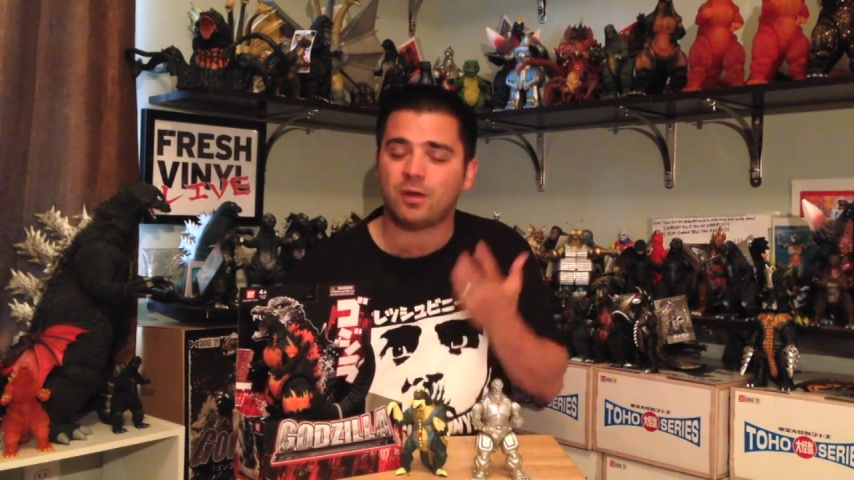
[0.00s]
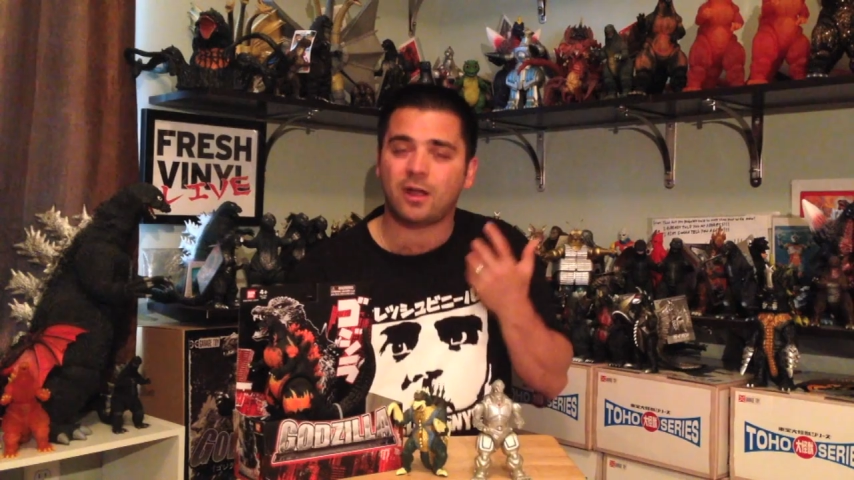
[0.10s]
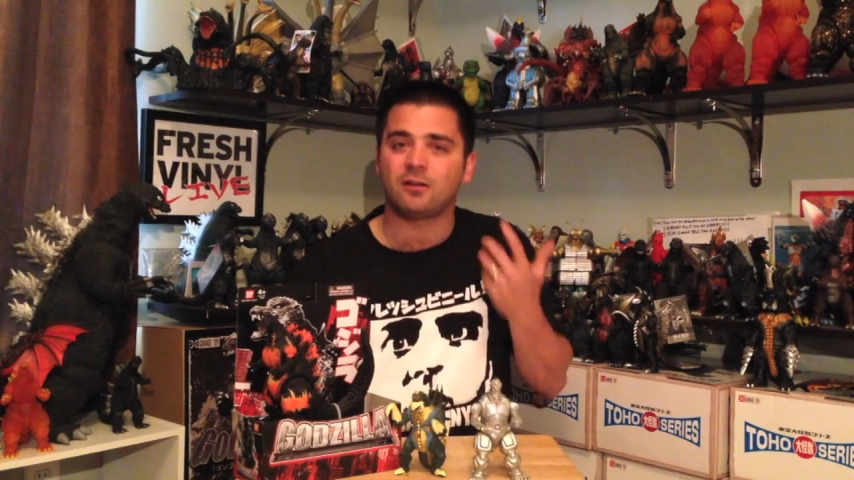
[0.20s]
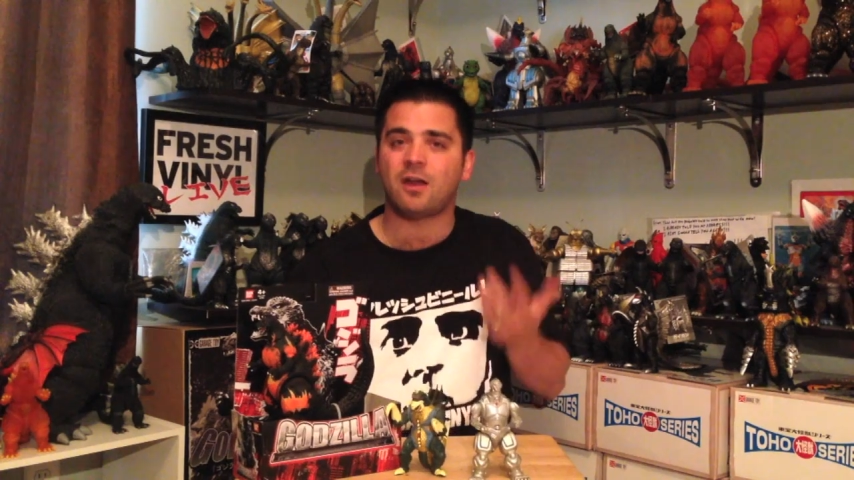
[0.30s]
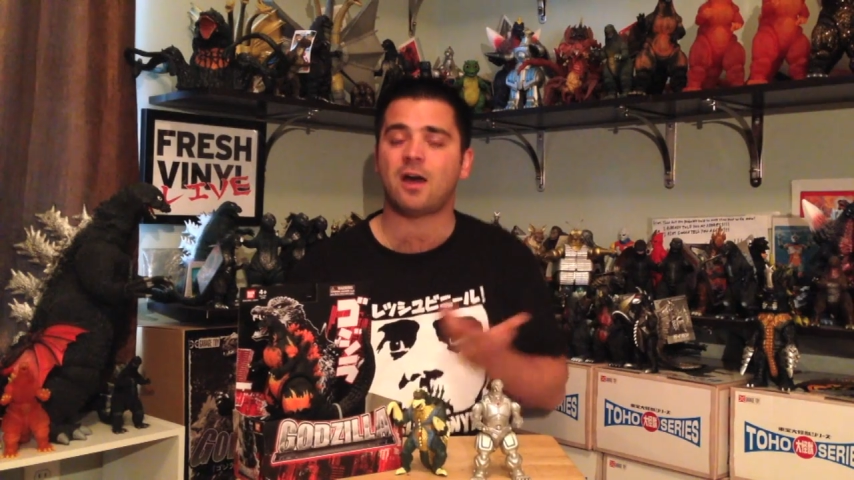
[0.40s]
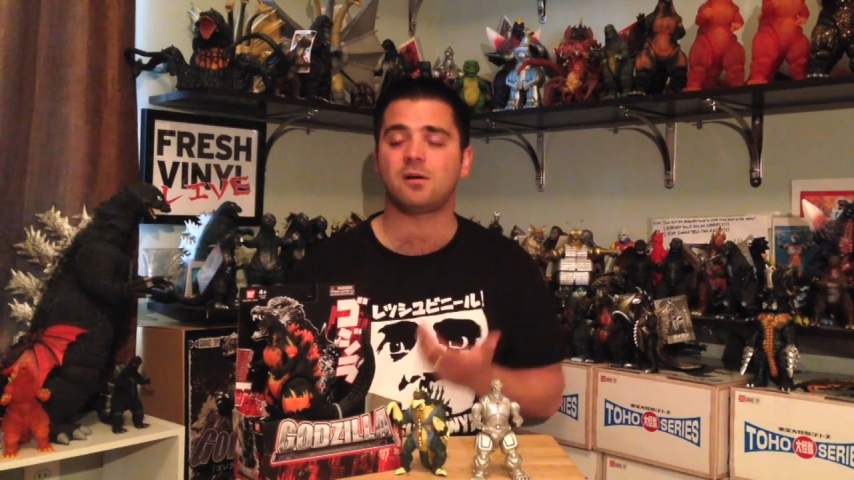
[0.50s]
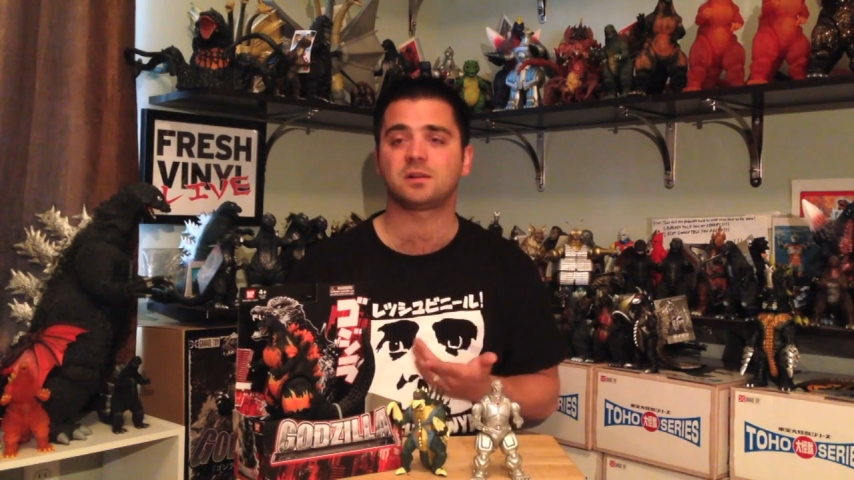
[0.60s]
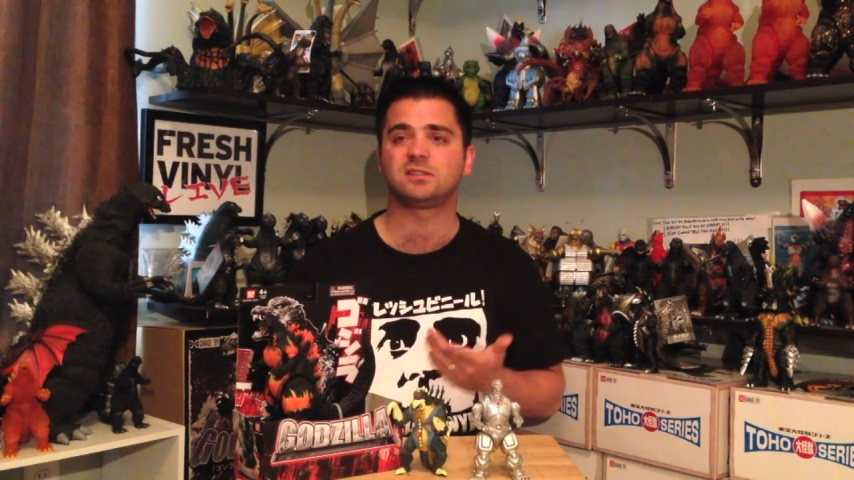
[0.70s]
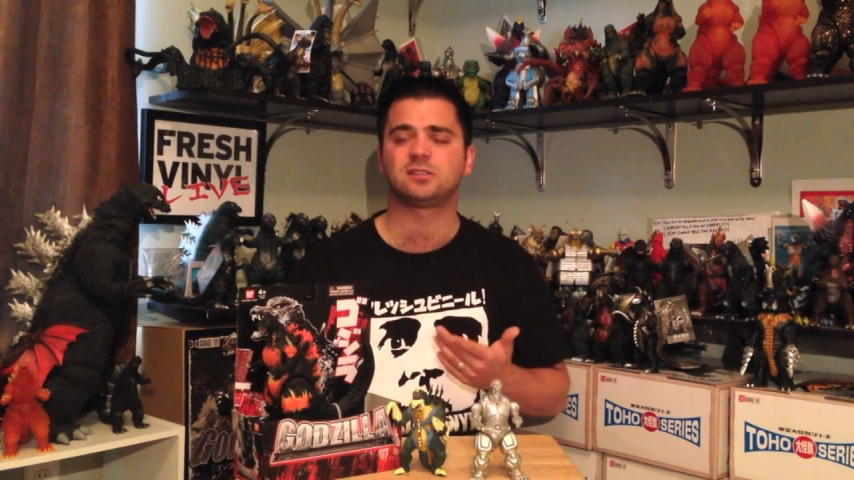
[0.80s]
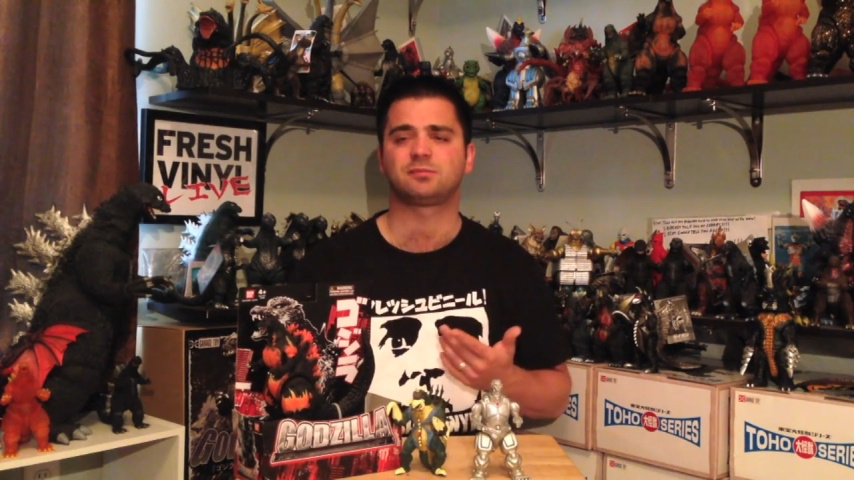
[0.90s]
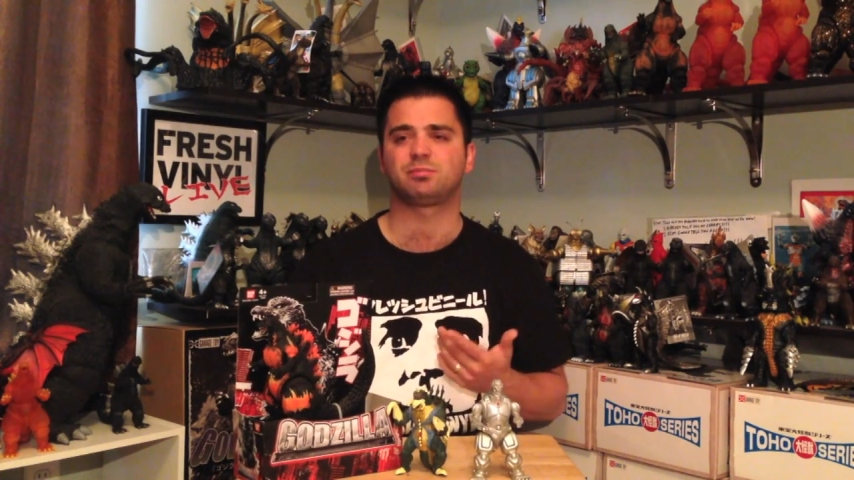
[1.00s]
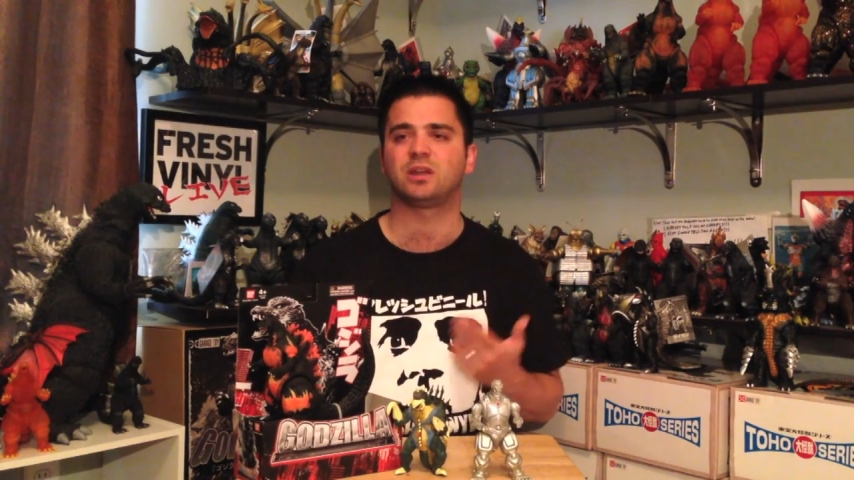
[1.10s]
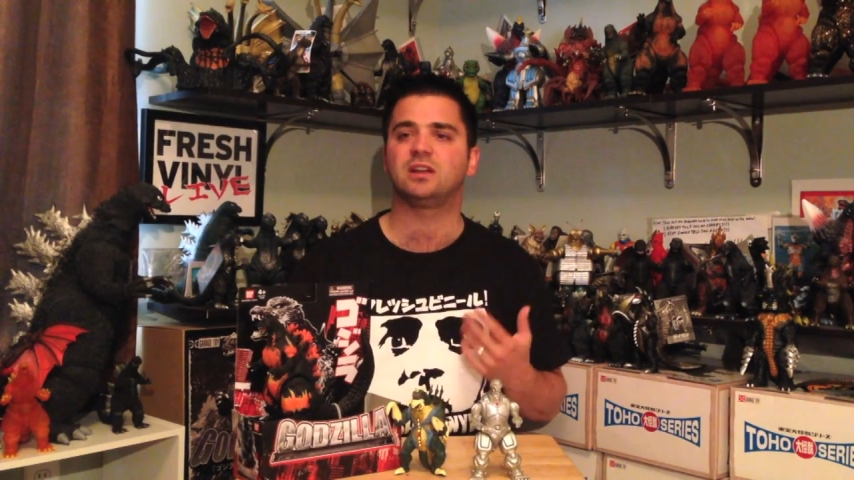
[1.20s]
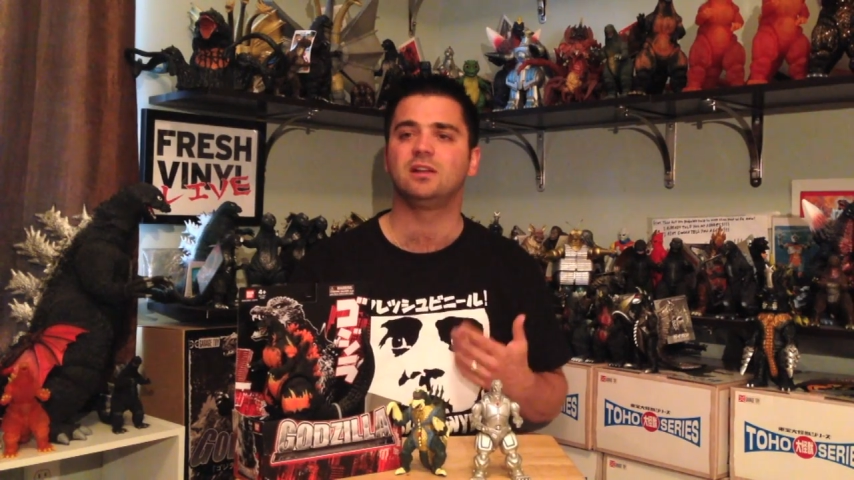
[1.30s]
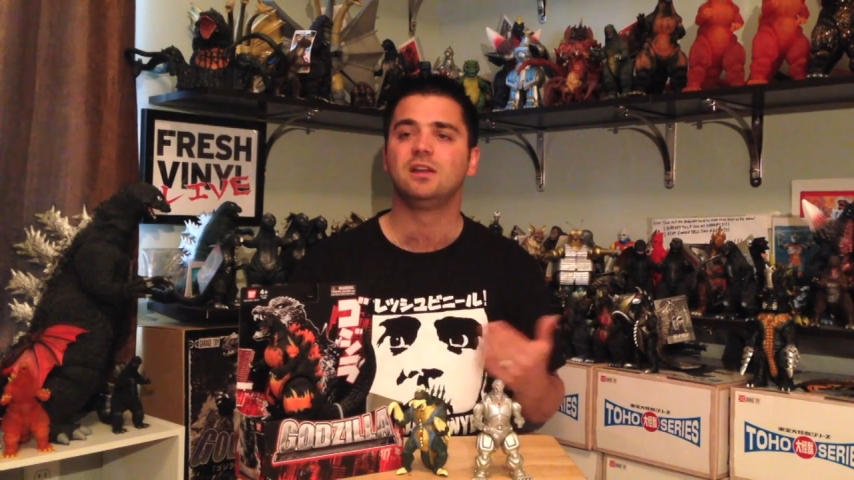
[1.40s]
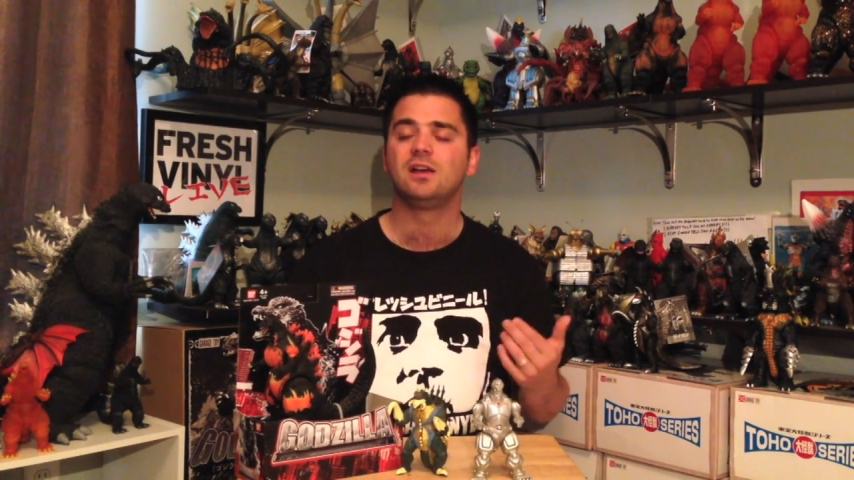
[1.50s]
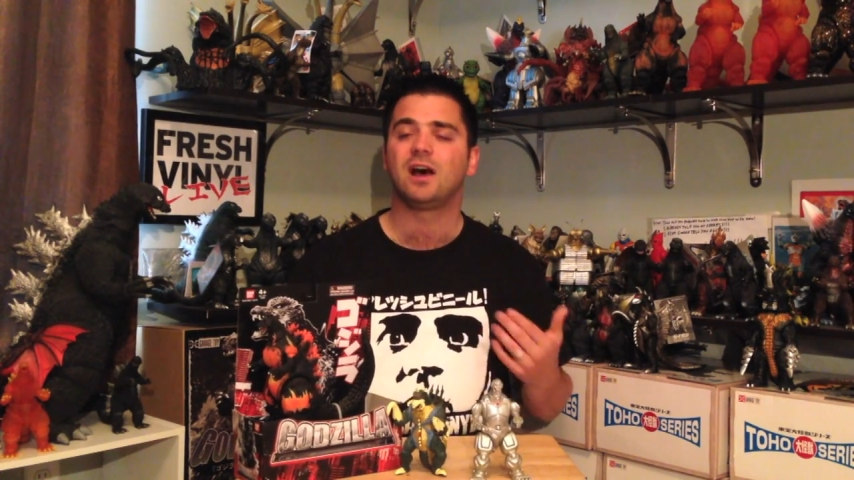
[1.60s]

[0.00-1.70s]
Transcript: I don't know how to explain it.